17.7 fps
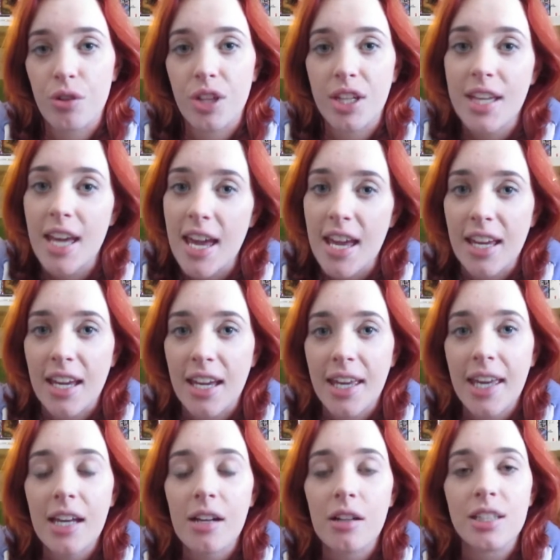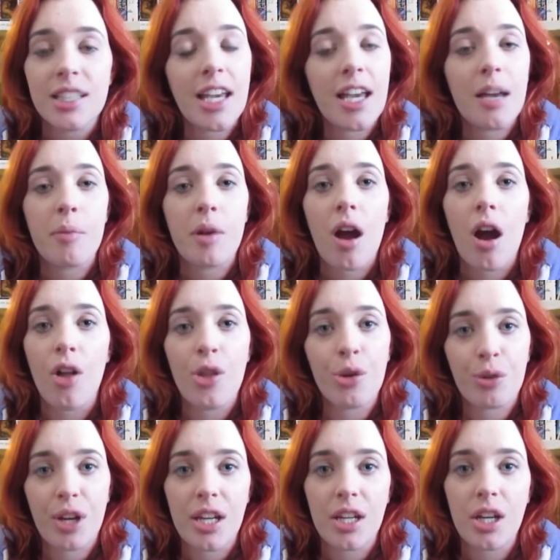the king and killed him and all
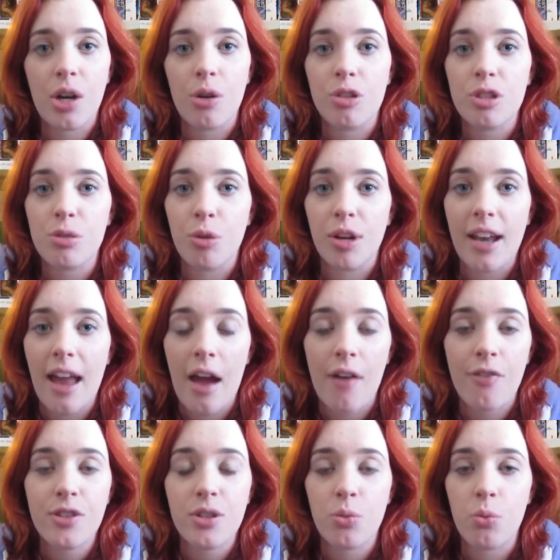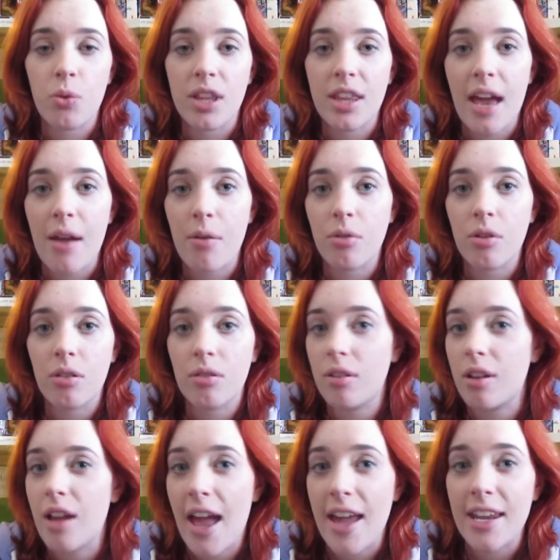the Greatcoats were left without
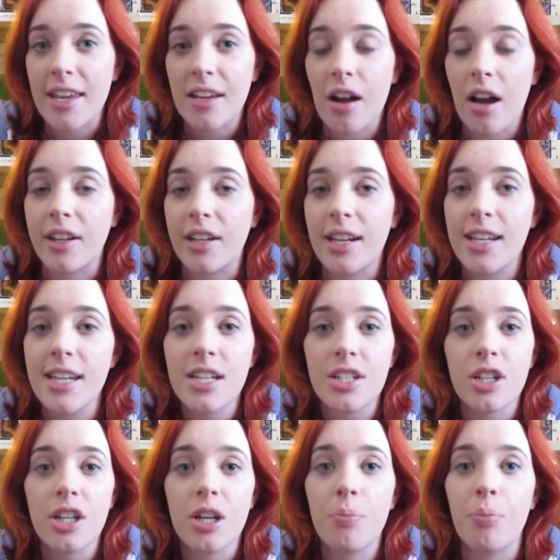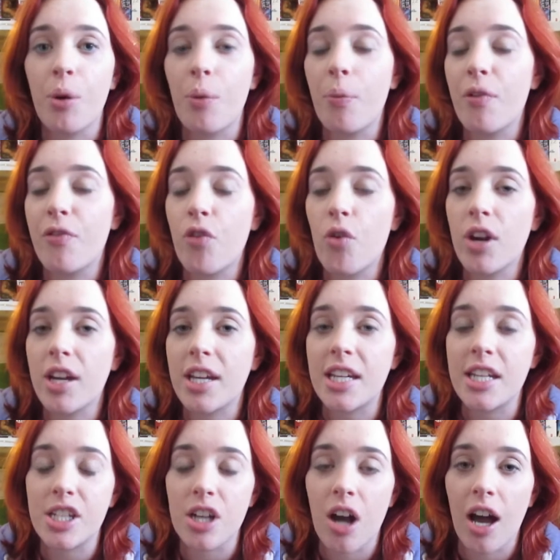any kind of leader but before
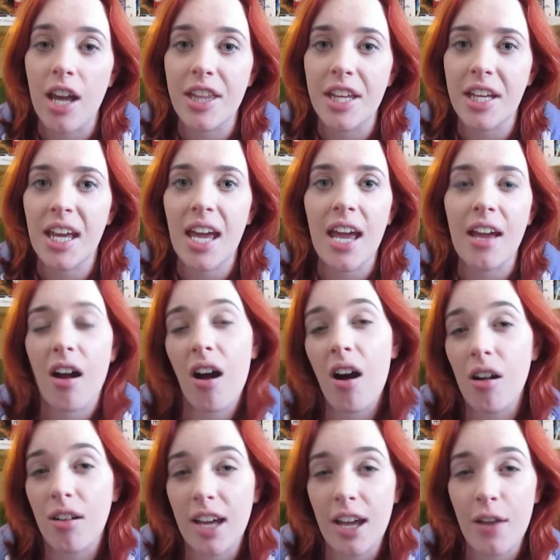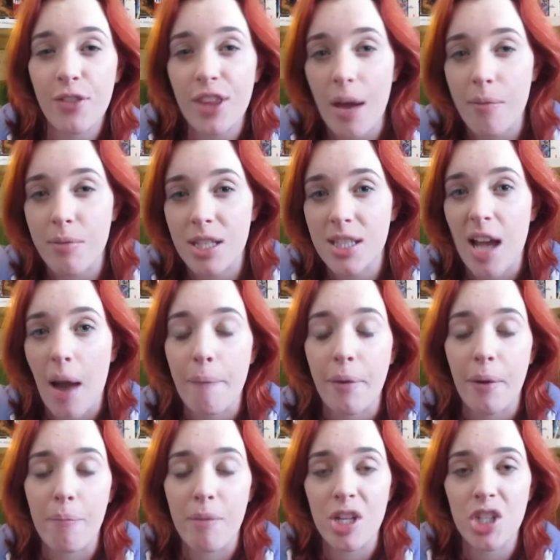he died the king all gave them
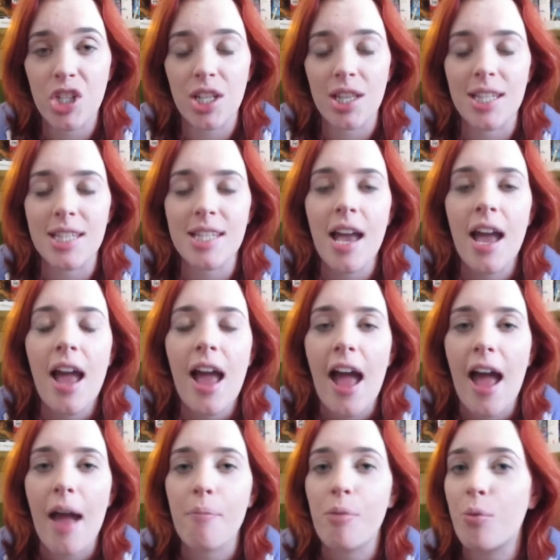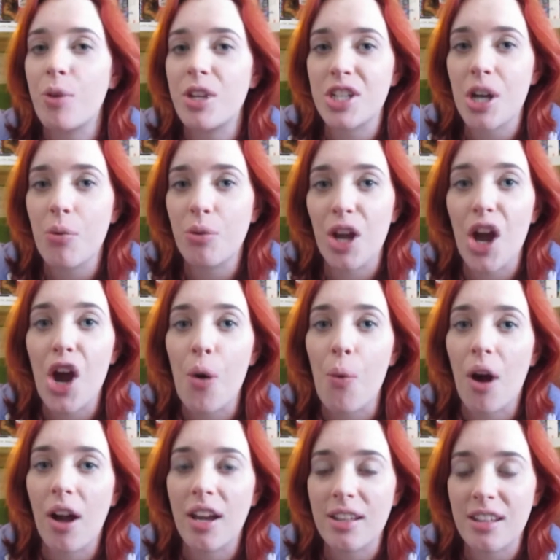separate missions and um, but we don't know
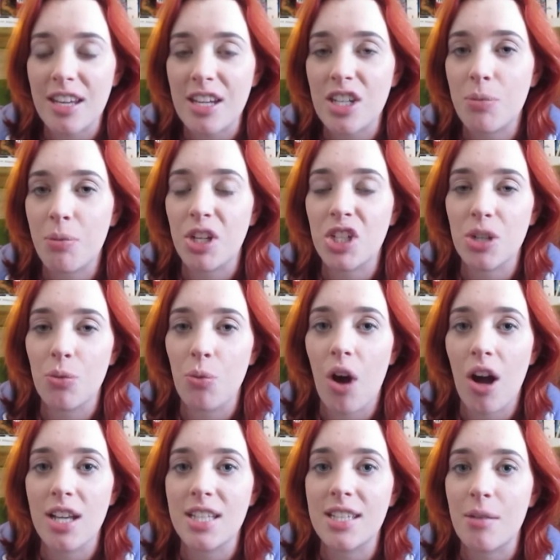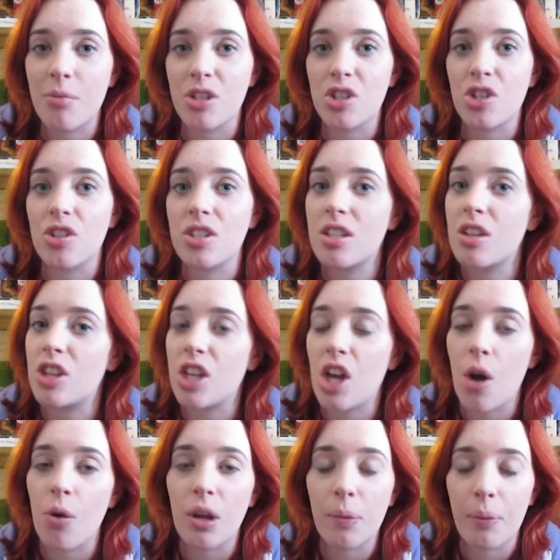what each mission was it was just
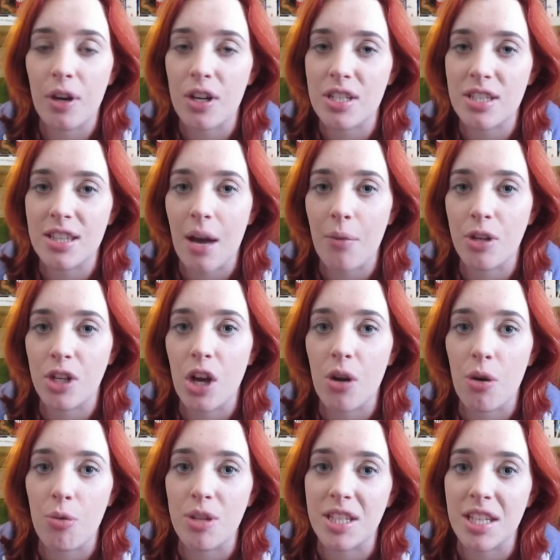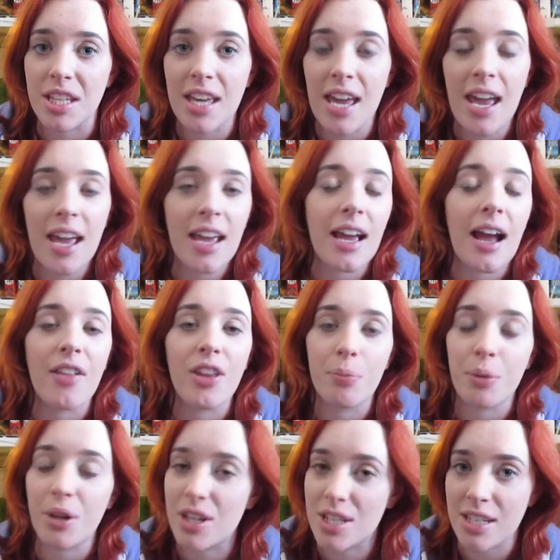the only person that would know it was the king and the
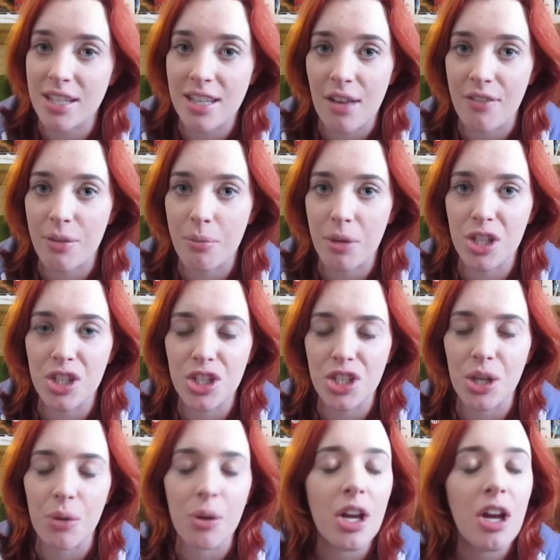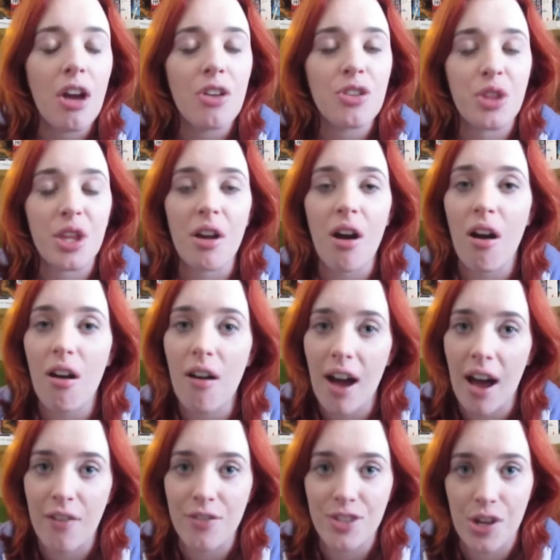person he gave the mission to so they all
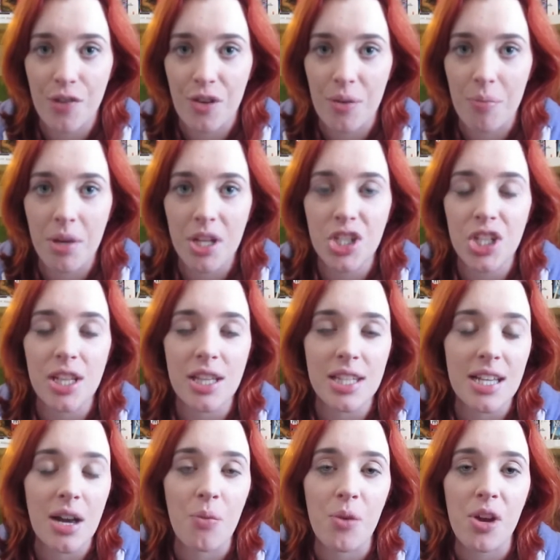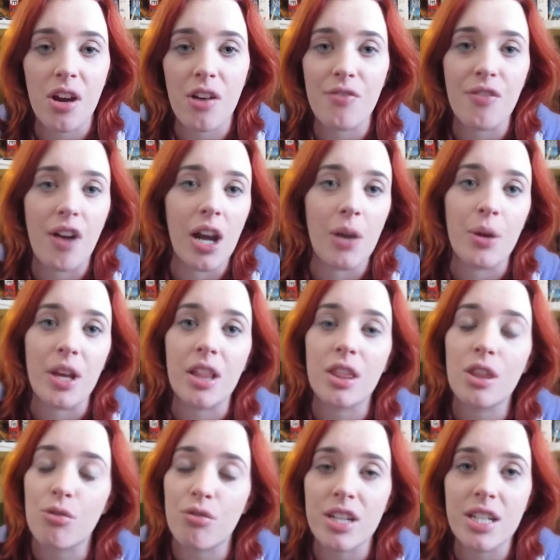have different missions and we are following
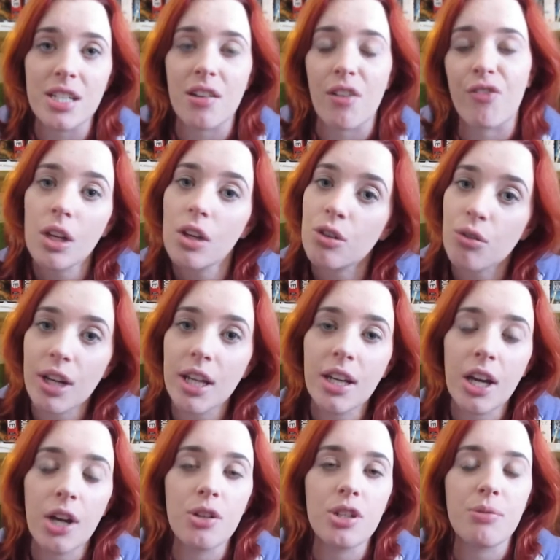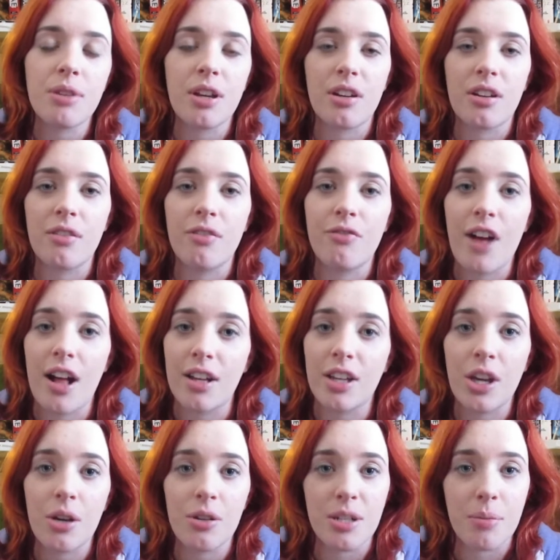three different Greatcoats: we are
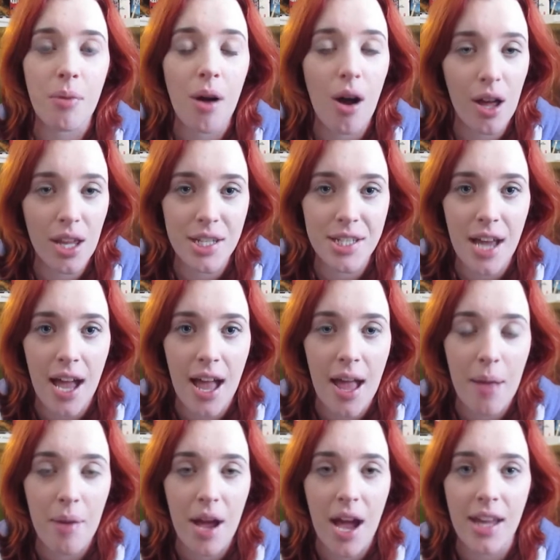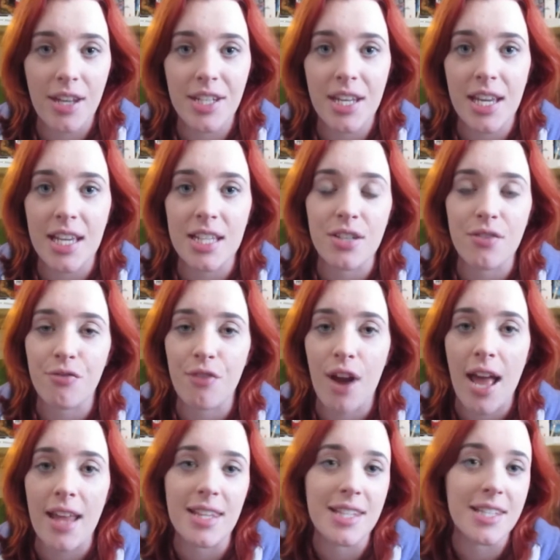Falcio de Mond um, and his
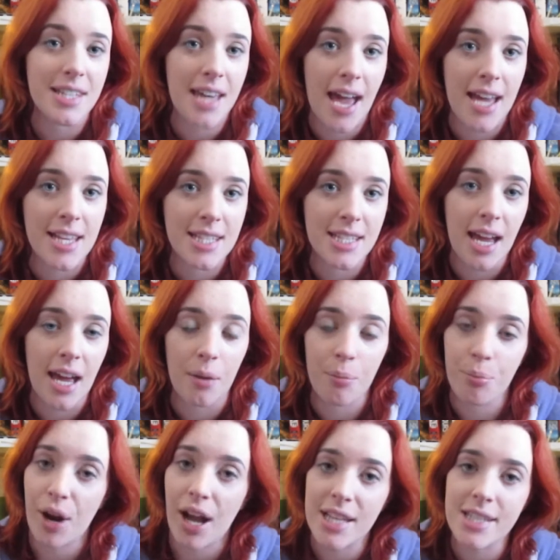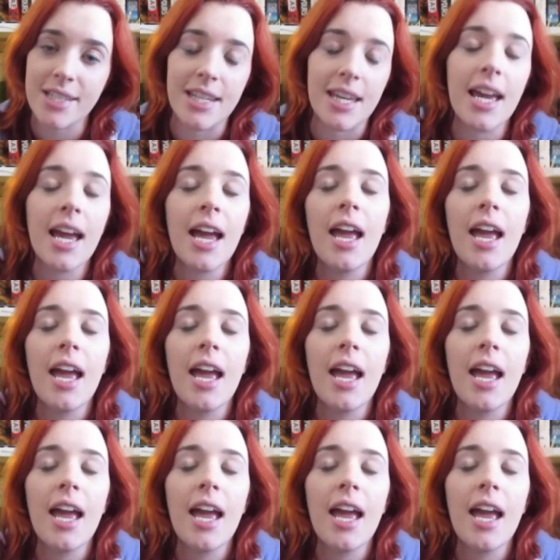friends Kest and Brasti